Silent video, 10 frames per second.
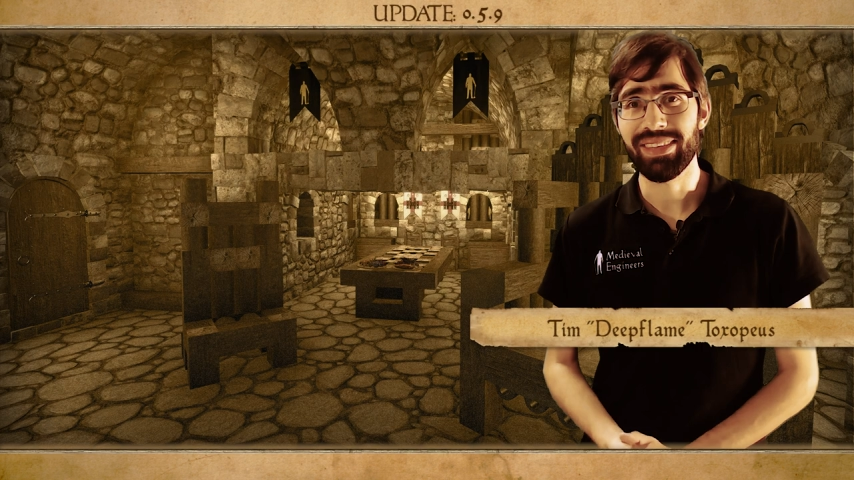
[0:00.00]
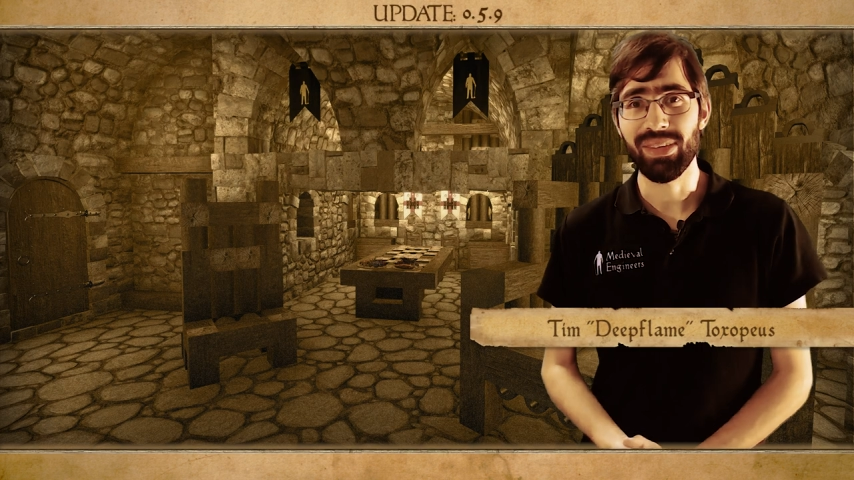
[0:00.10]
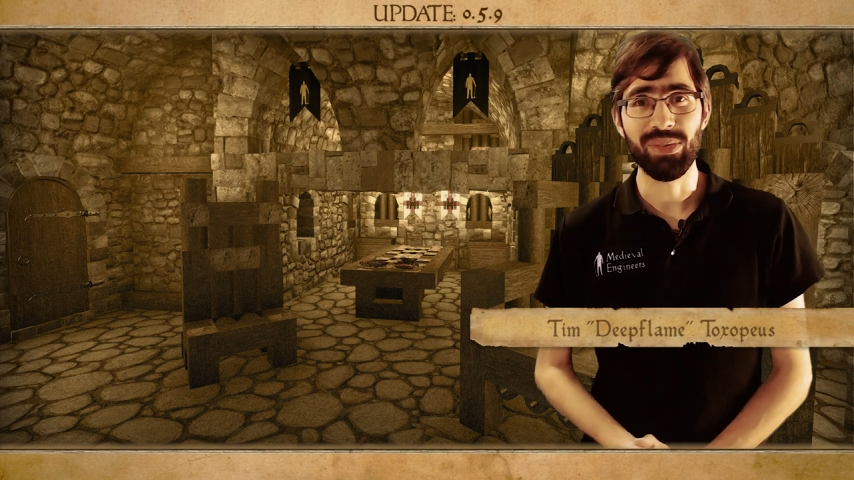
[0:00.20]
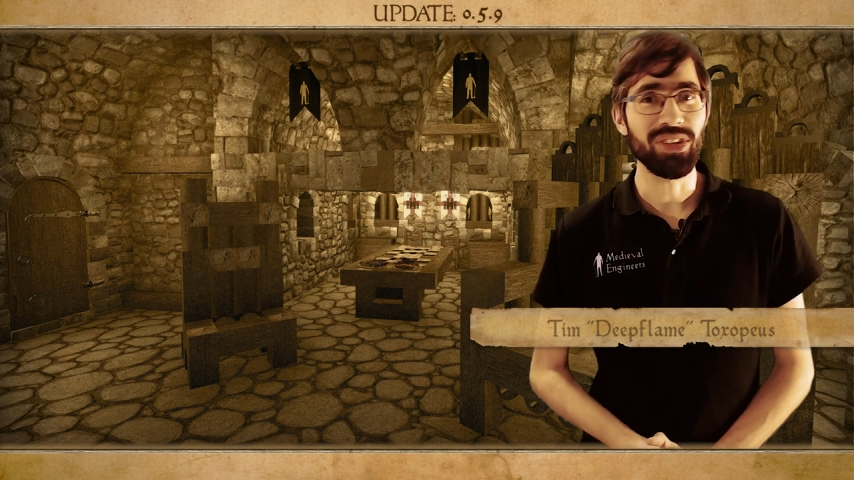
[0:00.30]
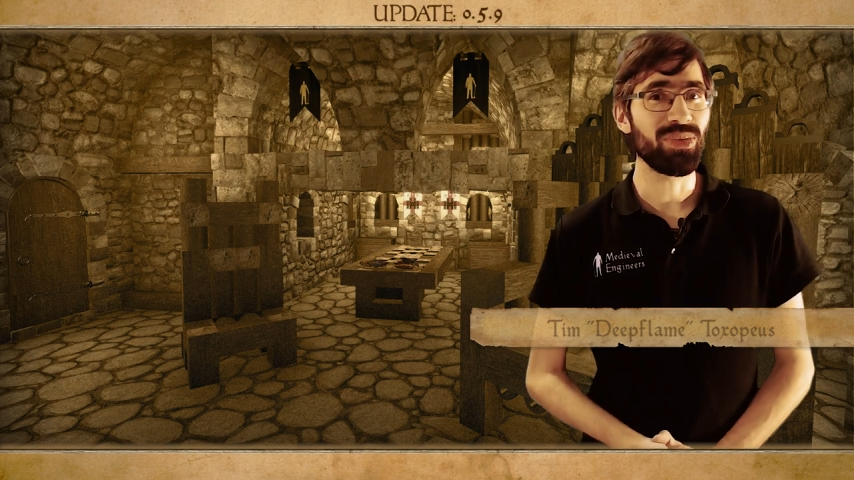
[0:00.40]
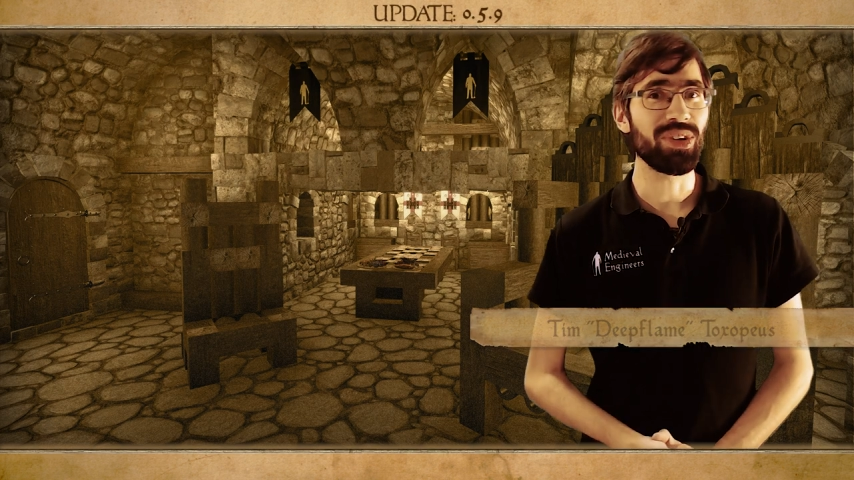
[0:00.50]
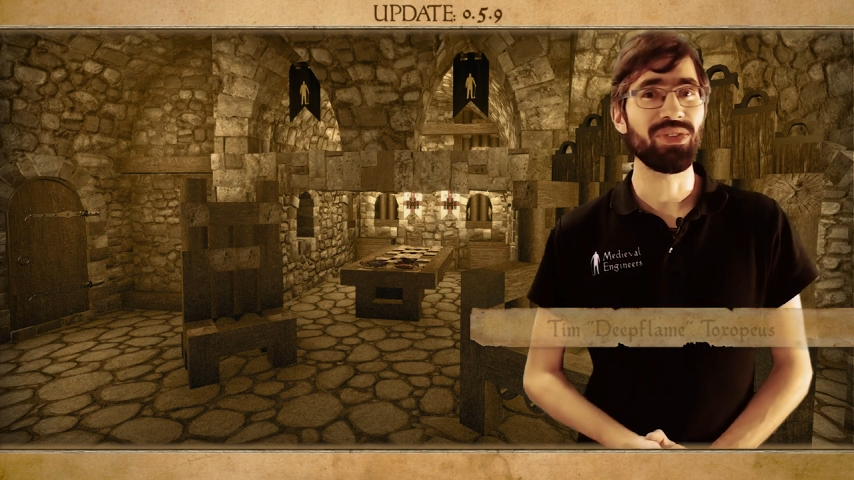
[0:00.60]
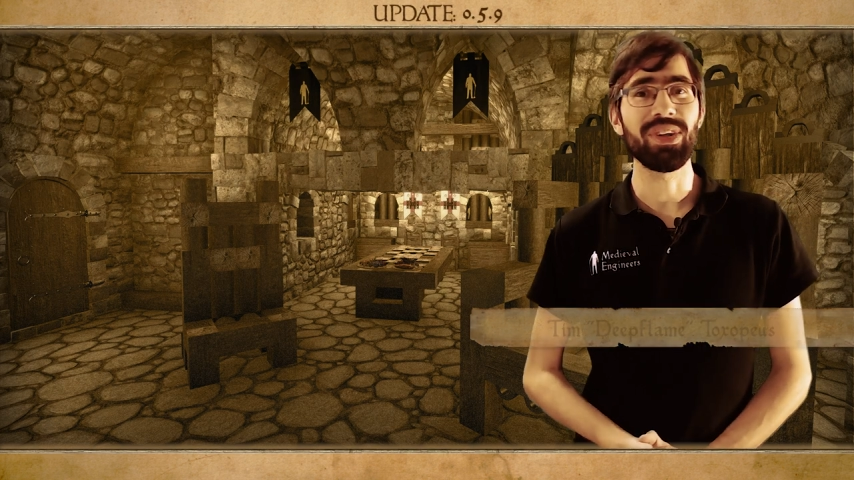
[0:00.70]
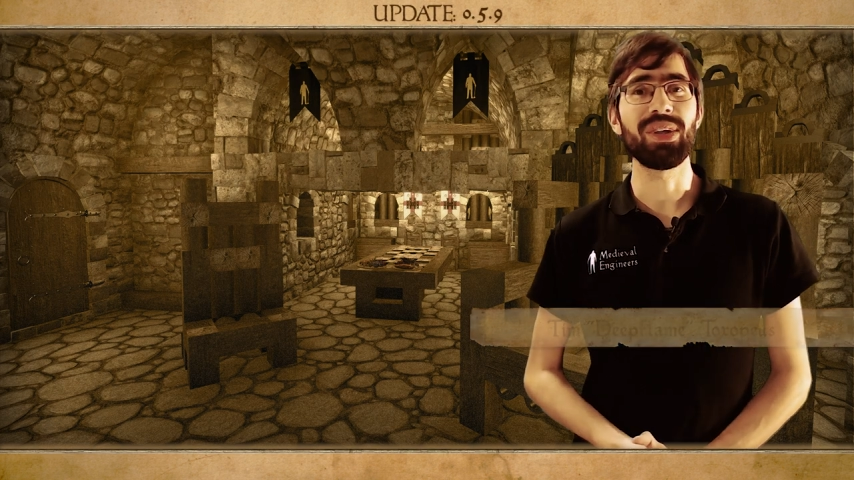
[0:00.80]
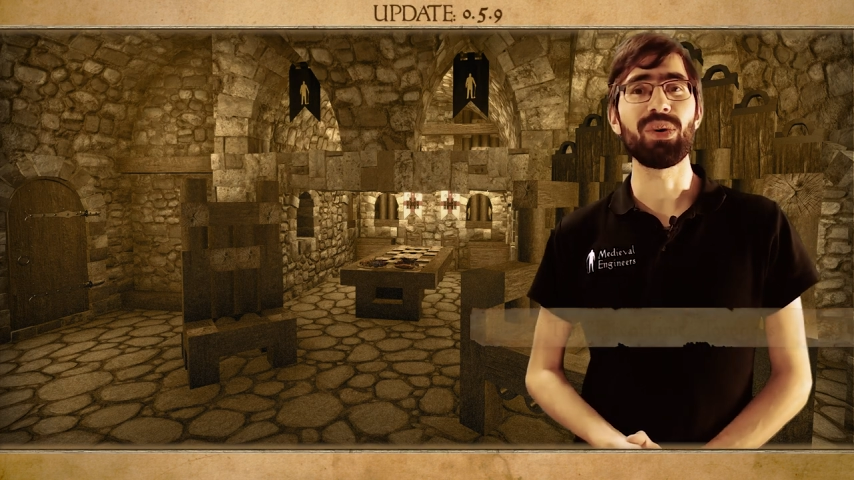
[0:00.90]
so this
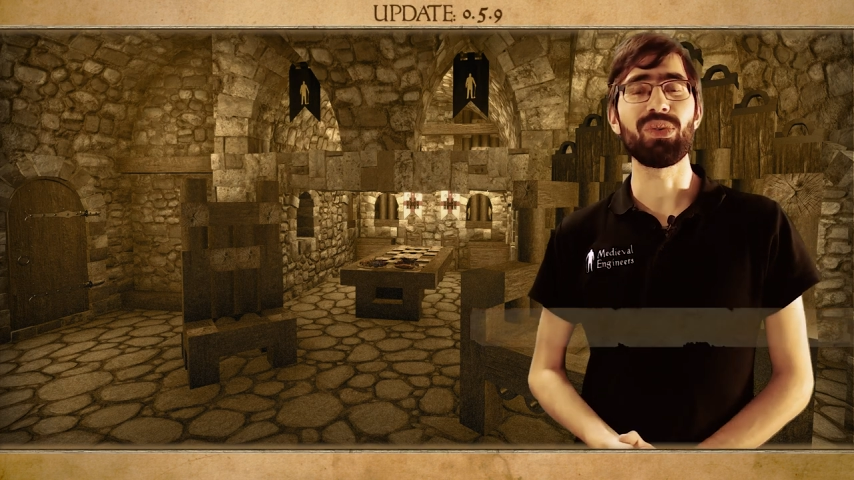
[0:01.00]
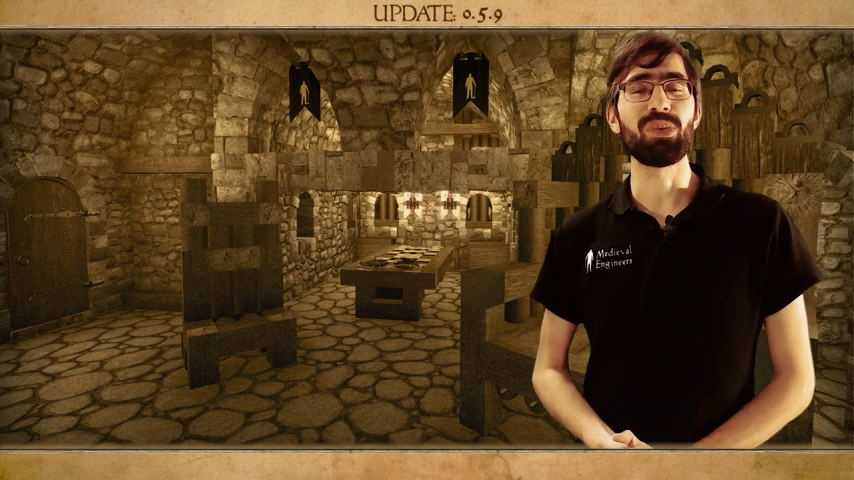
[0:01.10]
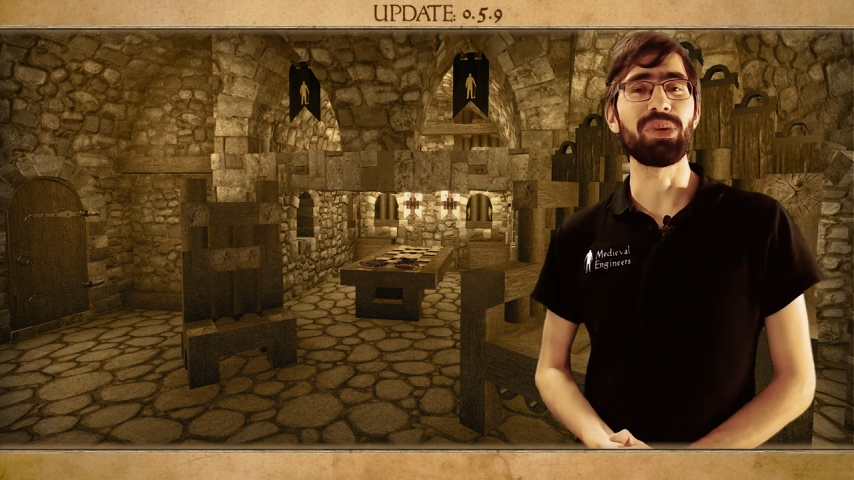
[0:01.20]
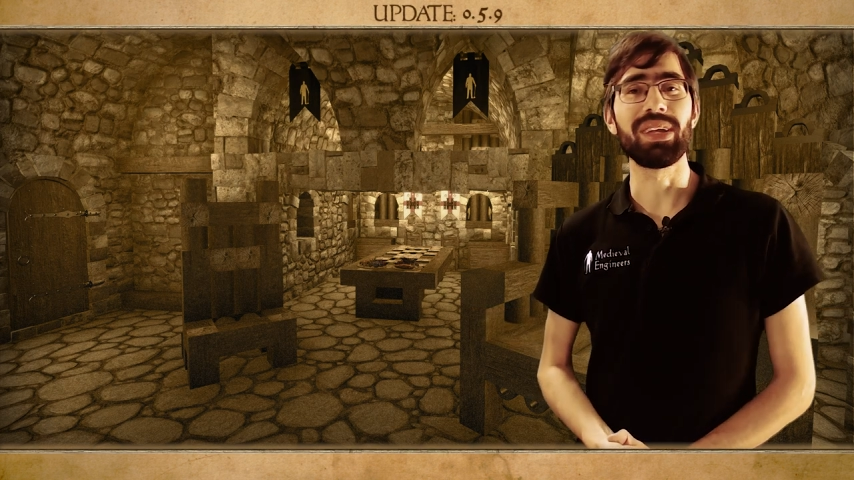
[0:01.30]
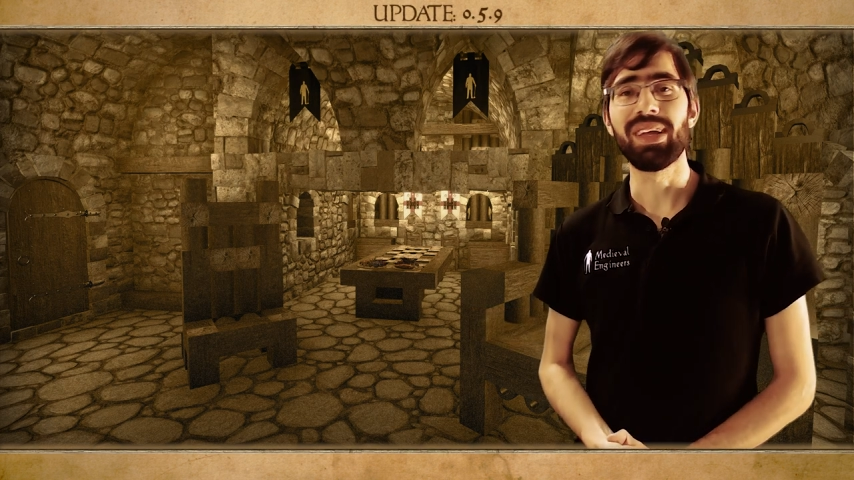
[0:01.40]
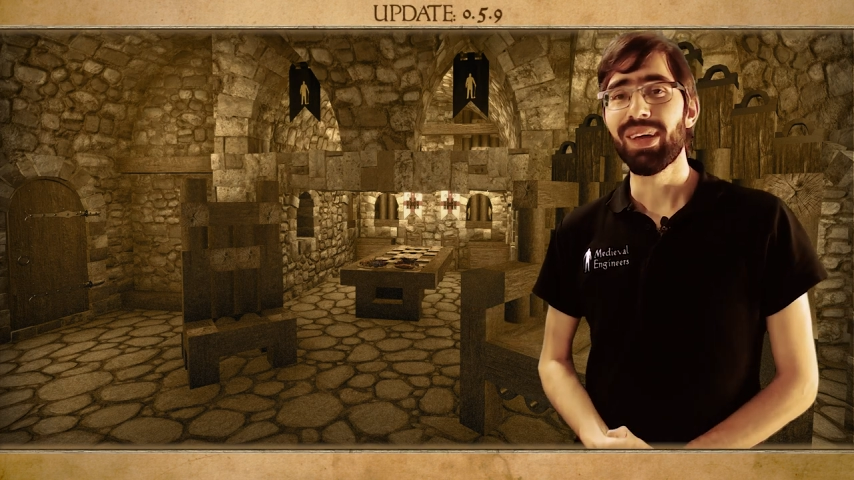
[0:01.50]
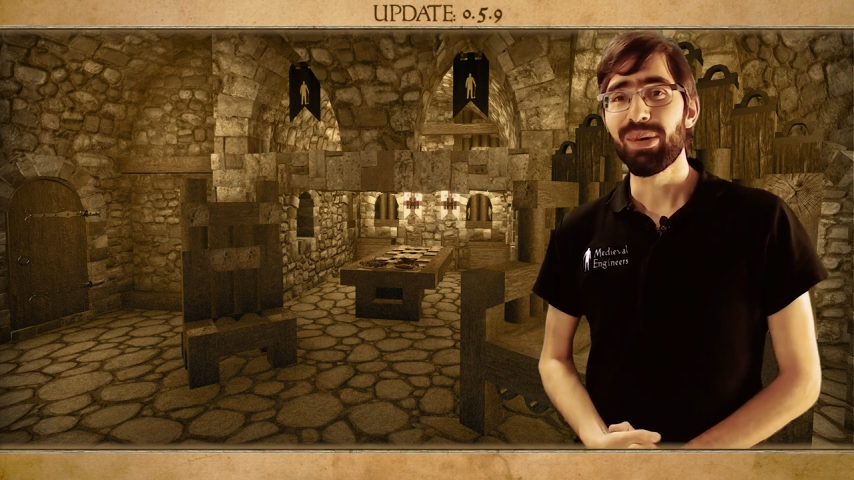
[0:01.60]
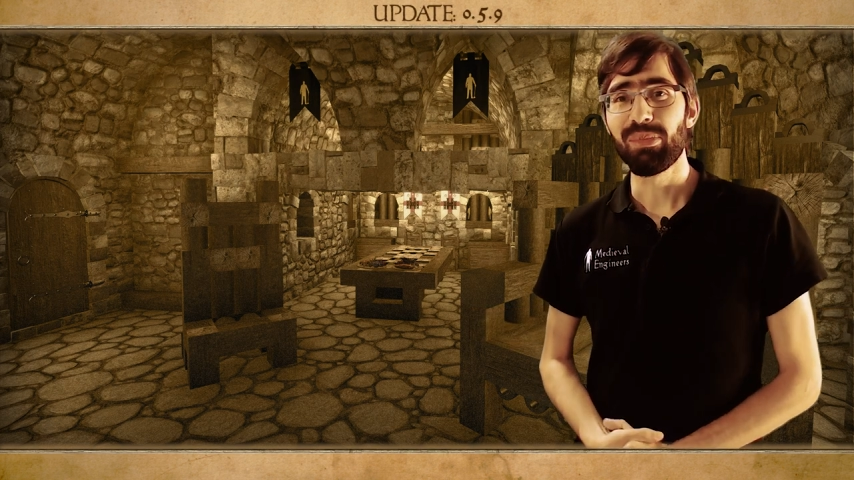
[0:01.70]
week's video will be